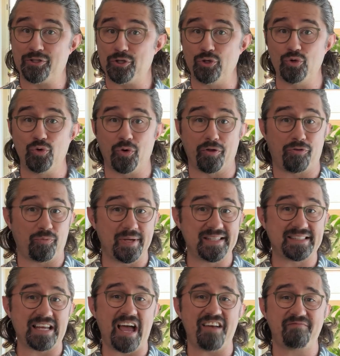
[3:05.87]
2, or 3
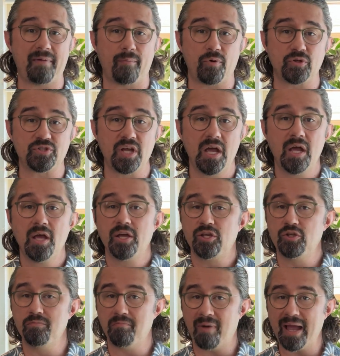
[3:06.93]
staff members,
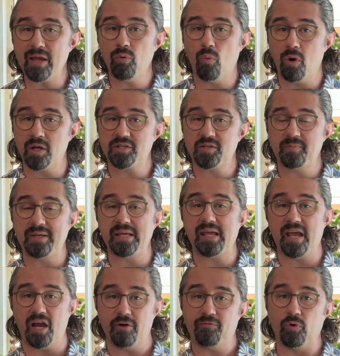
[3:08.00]
you might want to be
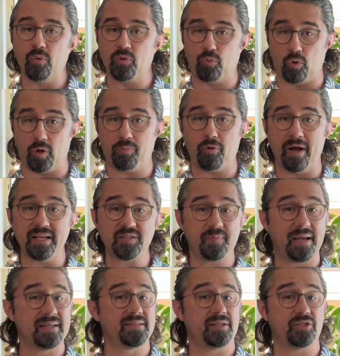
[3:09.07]
careful with WordPress
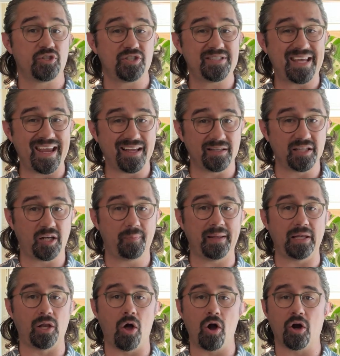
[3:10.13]
because it'll just take a little
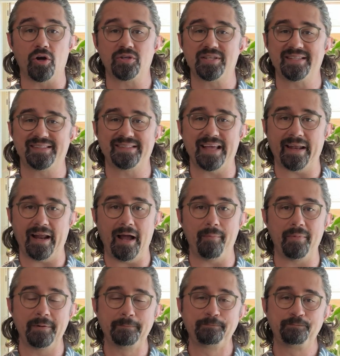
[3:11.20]
bit longer to set
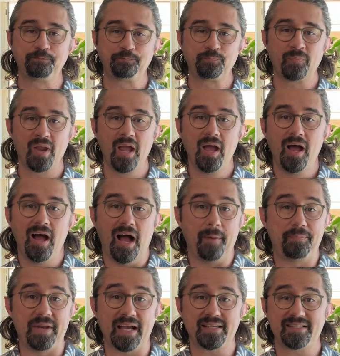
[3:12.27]
up.
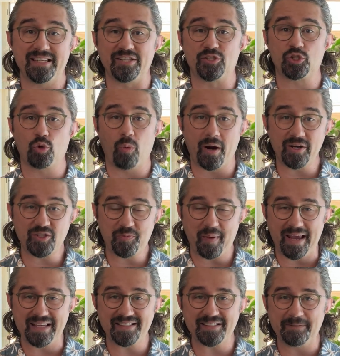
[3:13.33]
Up next is
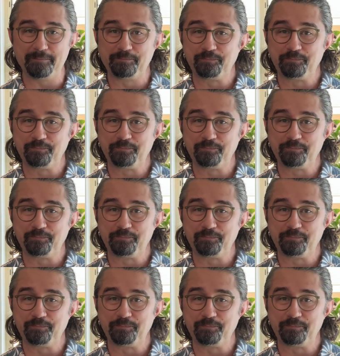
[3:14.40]
Squarespace.